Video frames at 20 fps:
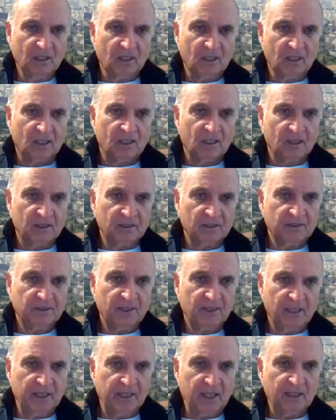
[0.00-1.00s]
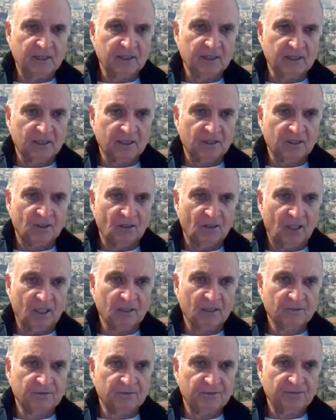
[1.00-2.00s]
And that there are a
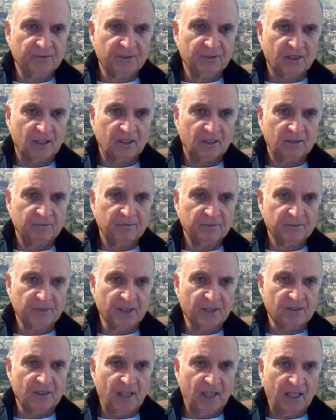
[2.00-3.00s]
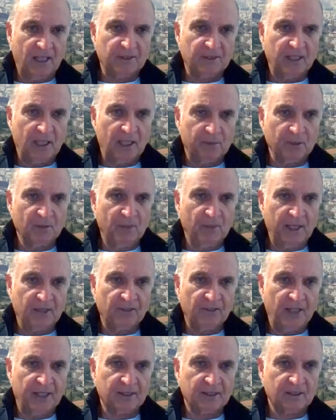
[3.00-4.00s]
lot of things that have to happen to
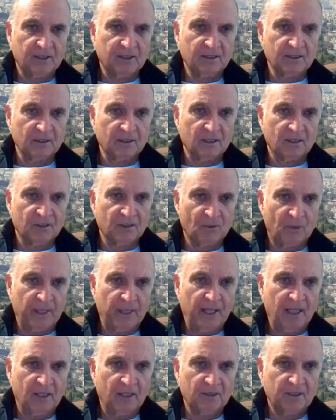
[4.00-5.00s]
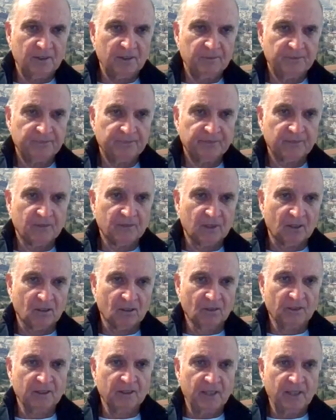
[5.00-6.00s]
make that the reality,
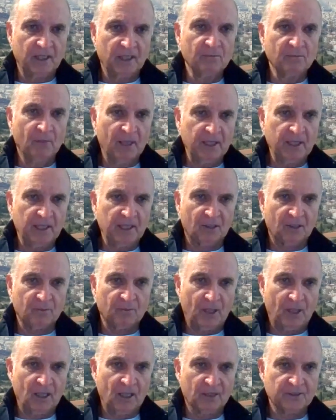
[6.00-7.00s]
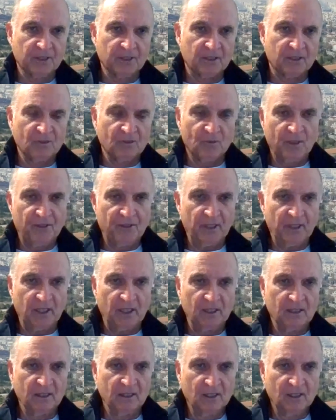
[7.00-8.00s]
including taking money out of politics and
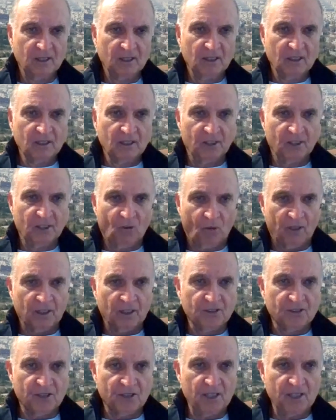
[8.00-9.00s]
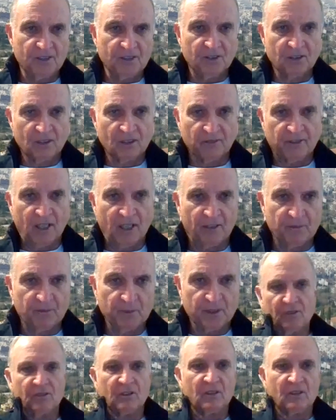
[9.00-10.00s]
rethinking the organization of
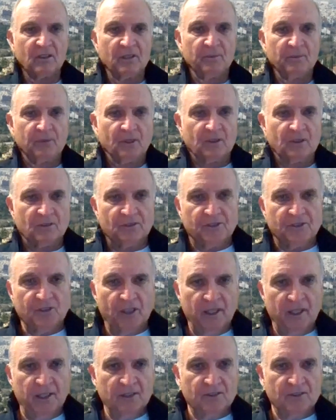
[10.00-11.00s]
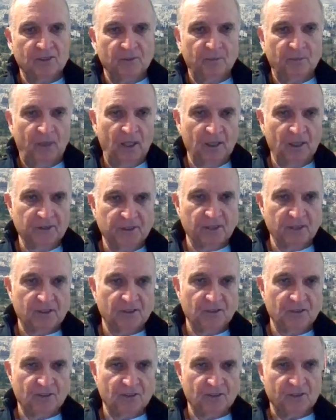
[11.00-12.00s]
government. You learn in political science that
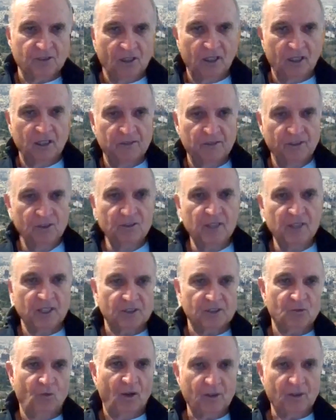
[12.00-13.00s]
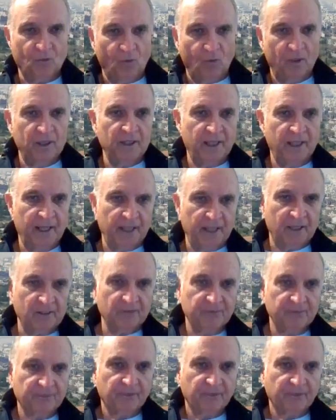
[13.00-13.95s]
politics is a study of who gets what, when, and how.